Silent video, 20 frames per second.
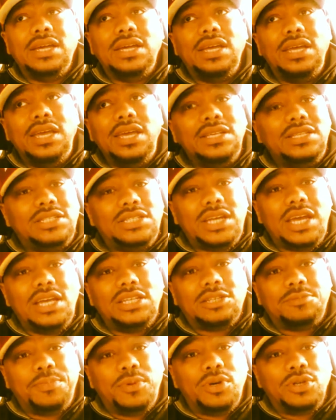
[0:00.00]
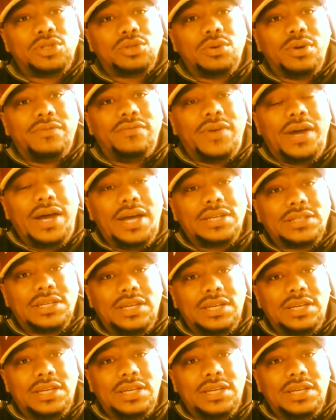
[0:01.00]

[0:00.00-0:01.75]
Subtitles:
he's Jay's spiritual advisor